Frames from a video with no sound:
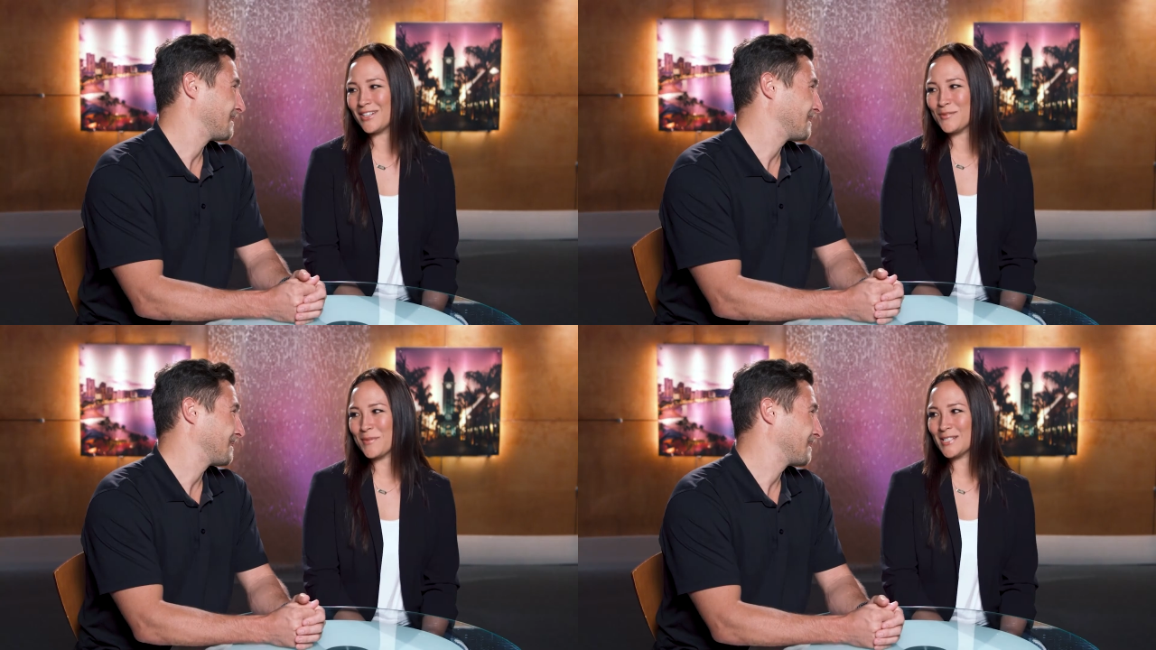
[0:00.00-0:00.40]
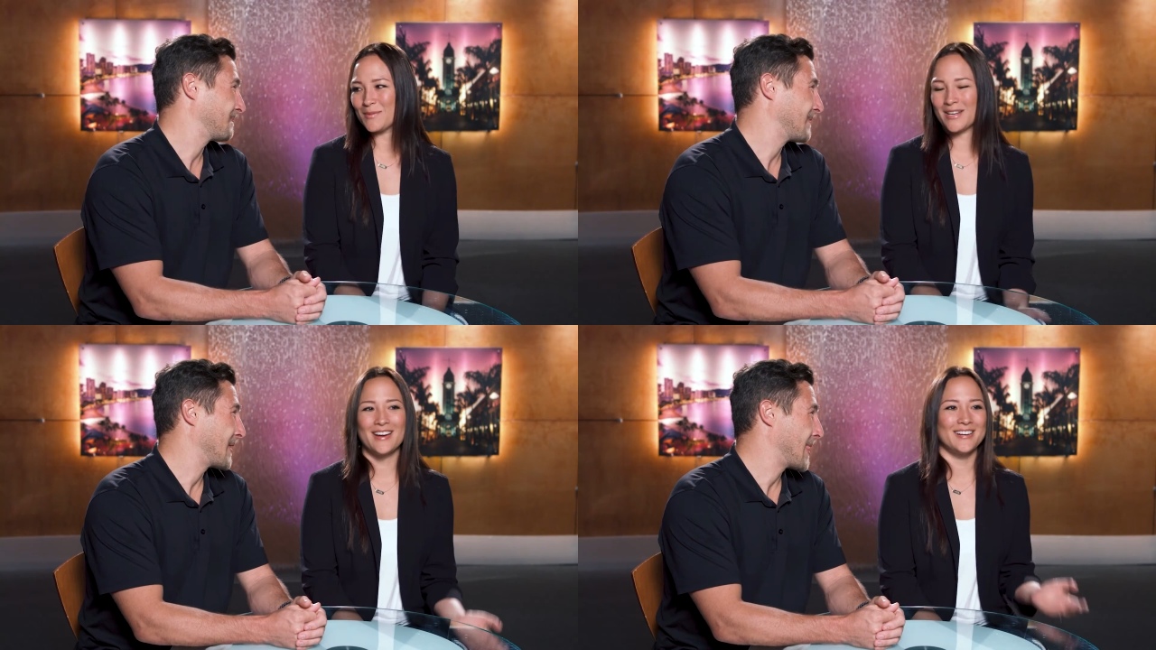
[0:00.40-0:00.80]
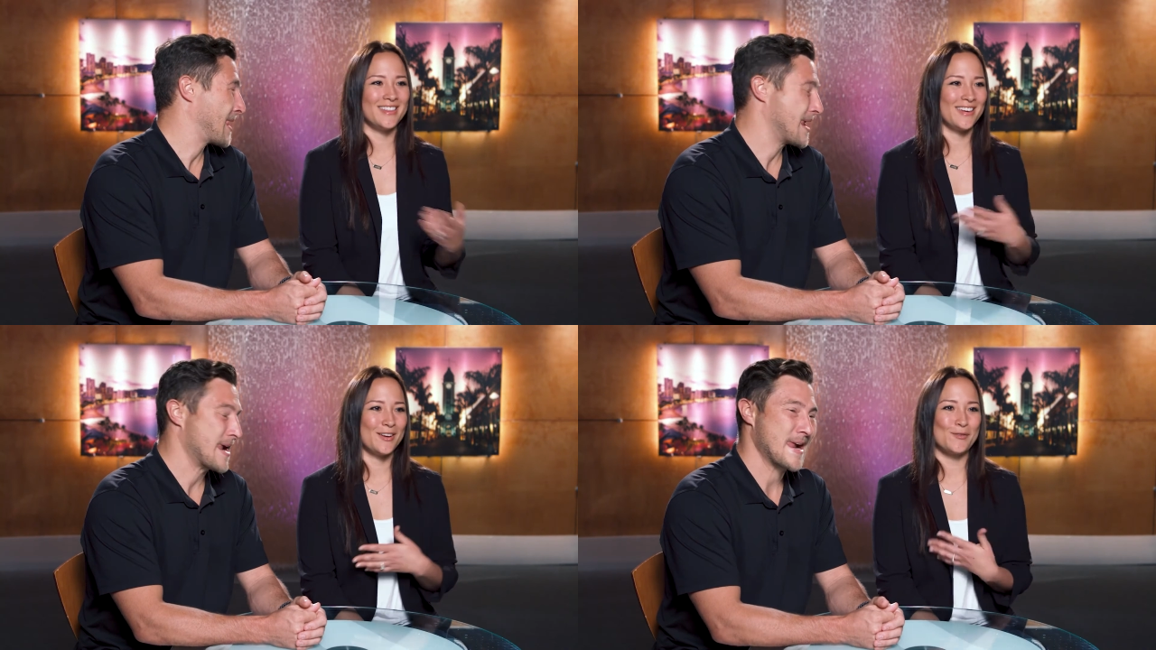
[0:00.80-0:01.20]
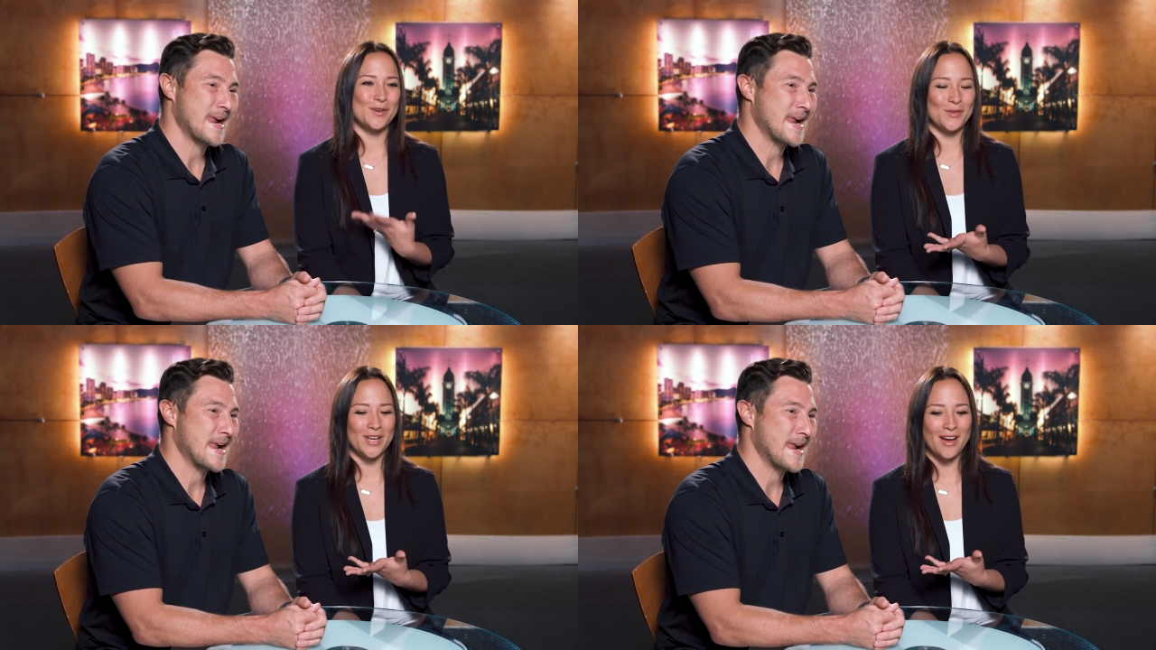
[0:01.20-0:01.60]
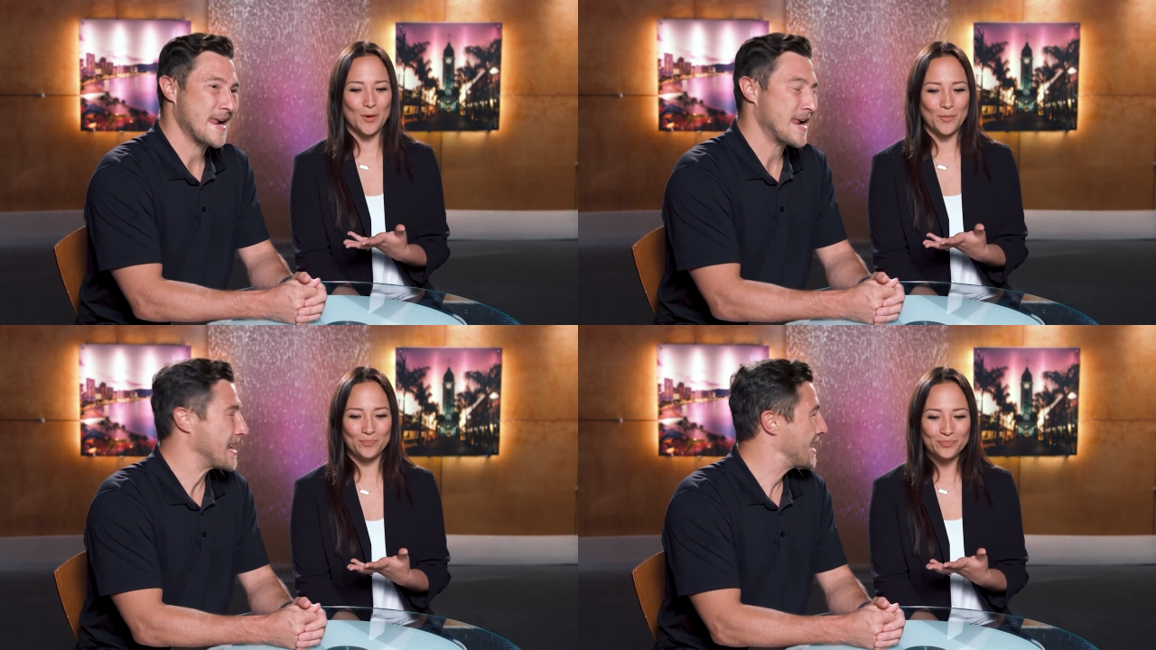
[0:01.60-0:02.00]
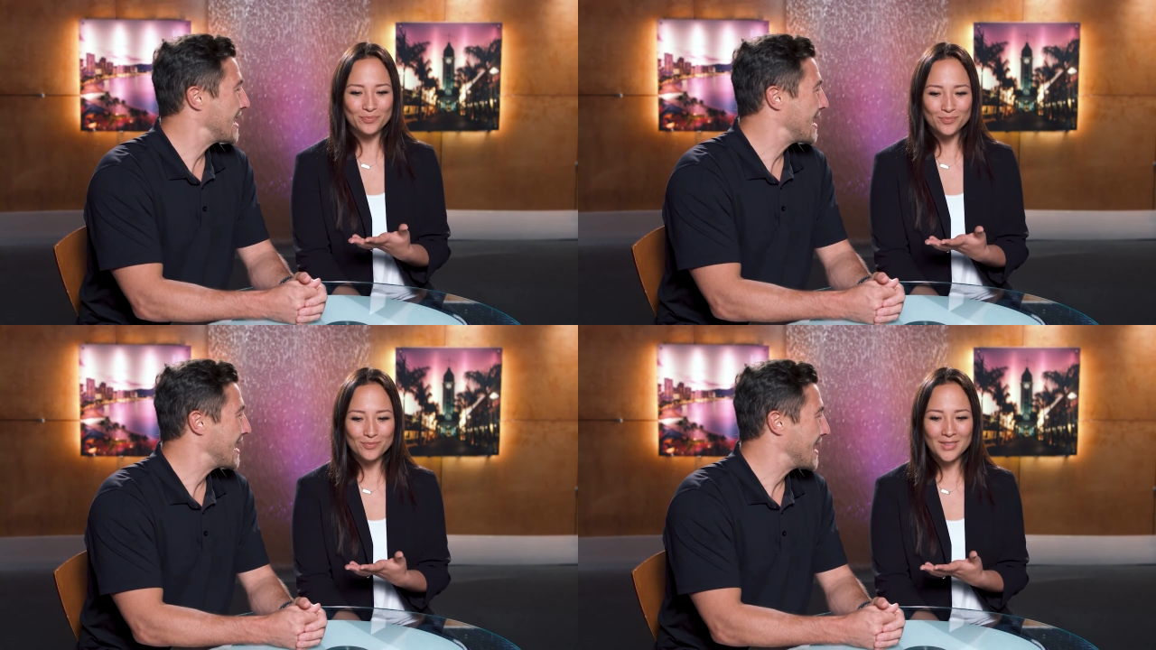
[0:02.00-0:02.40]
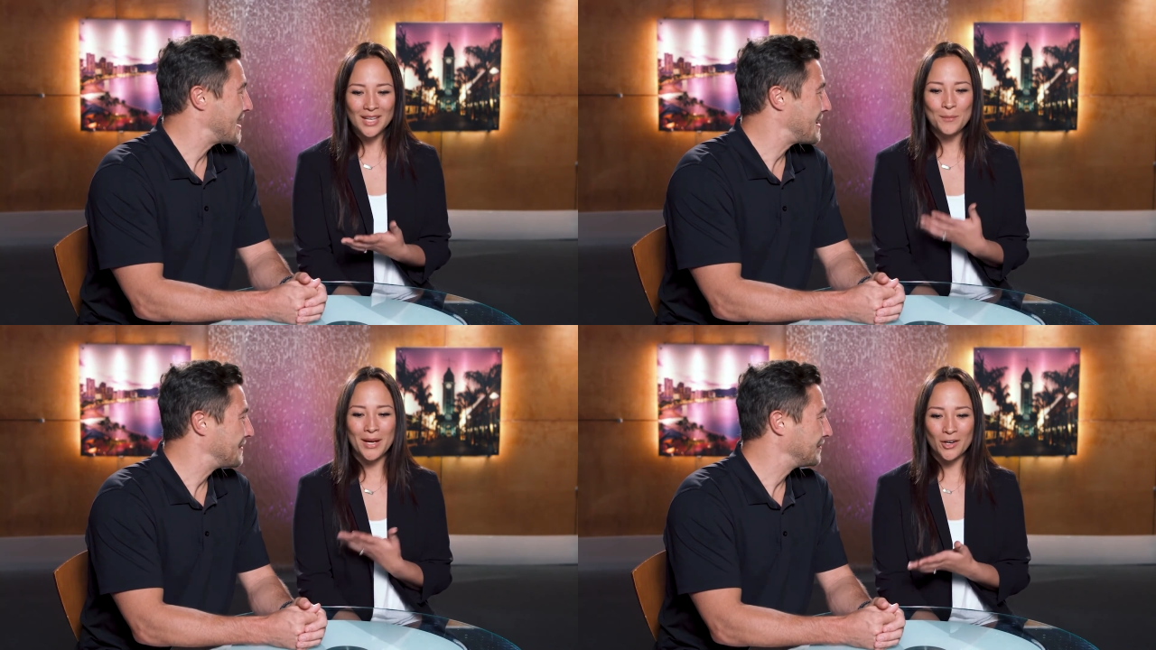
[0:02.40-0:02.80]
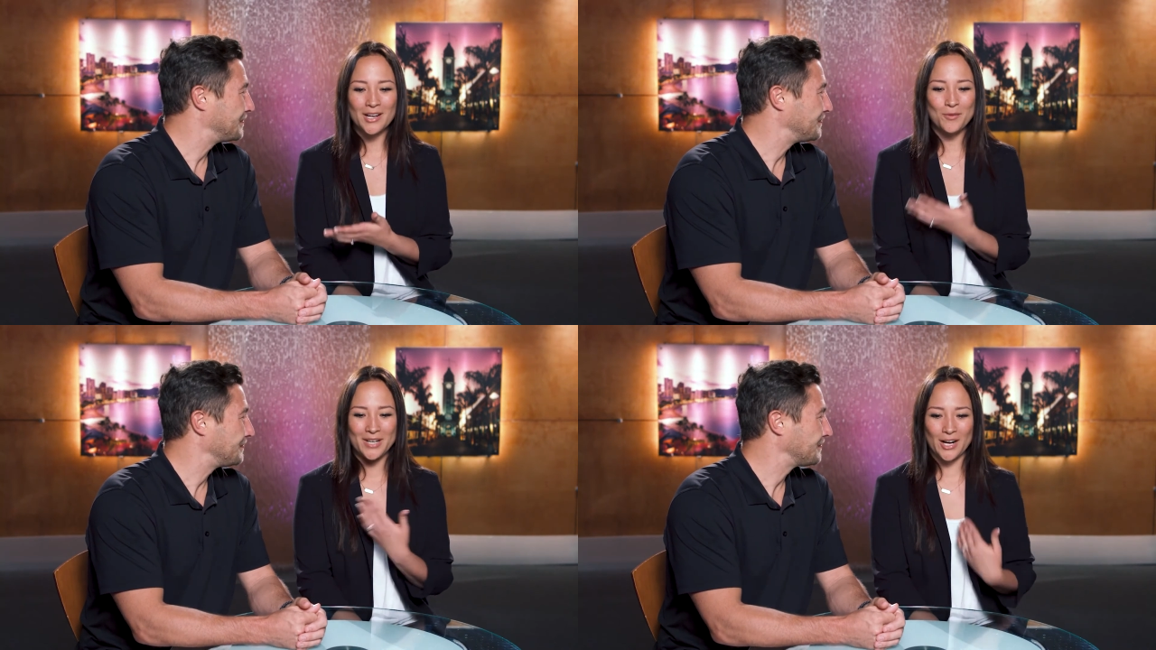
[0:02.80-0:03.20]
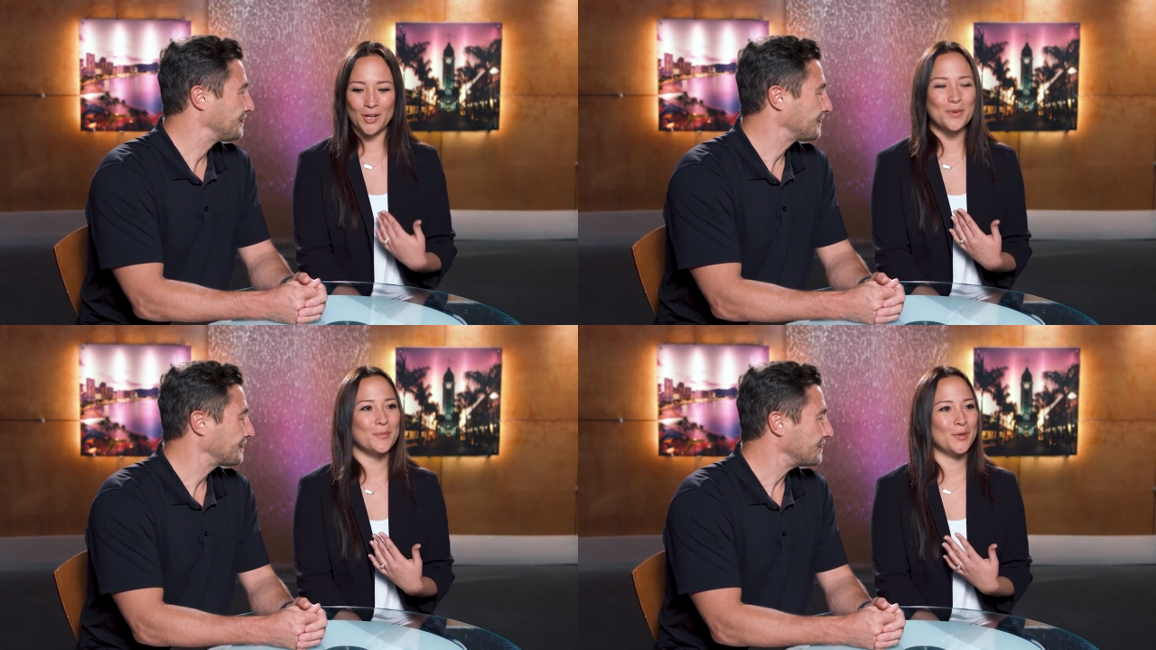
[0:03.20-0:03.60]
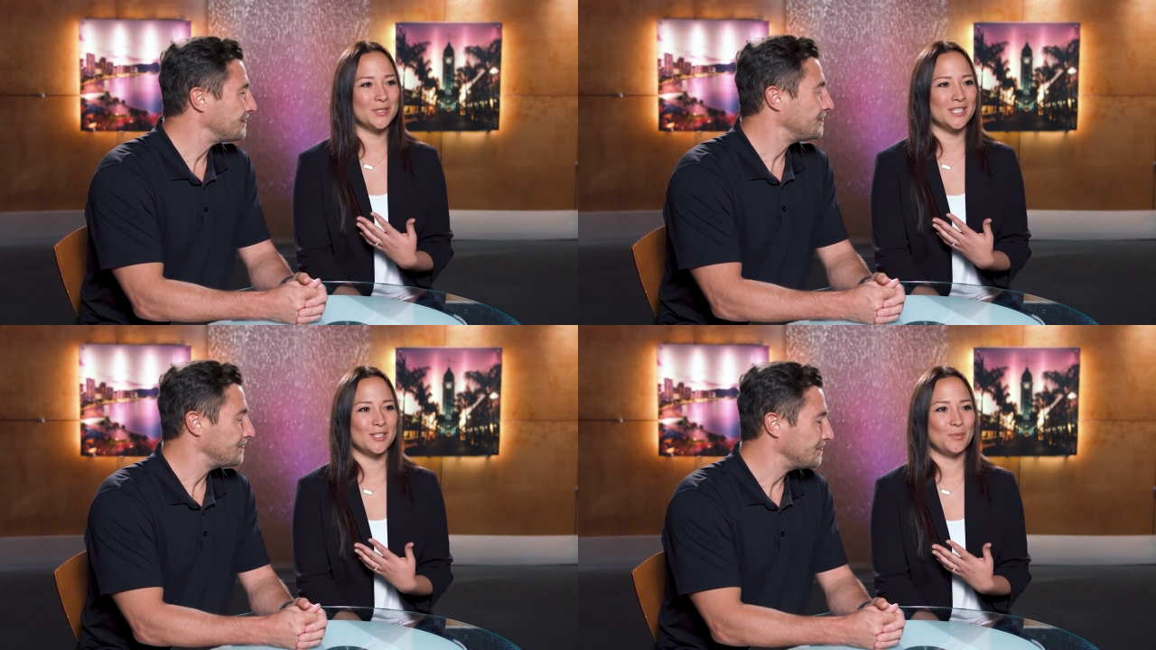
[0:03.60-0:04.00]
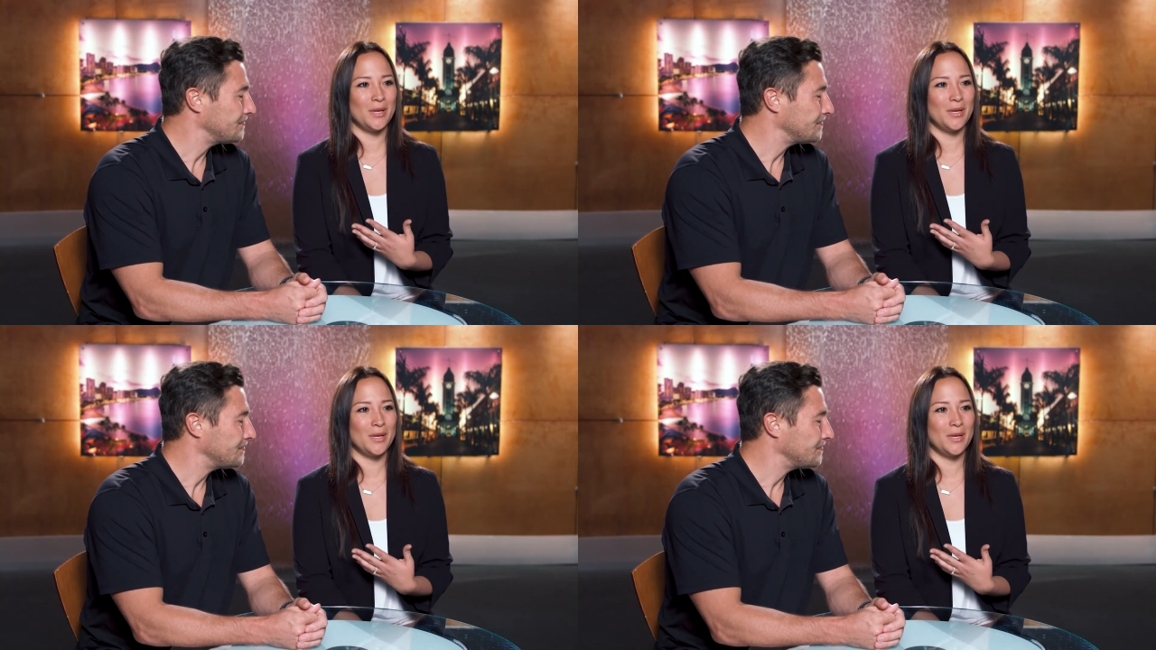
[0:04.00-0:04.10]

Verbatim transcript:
Speaker 1: know, it makes me kind of think of when we got married, and when Aaron proposed to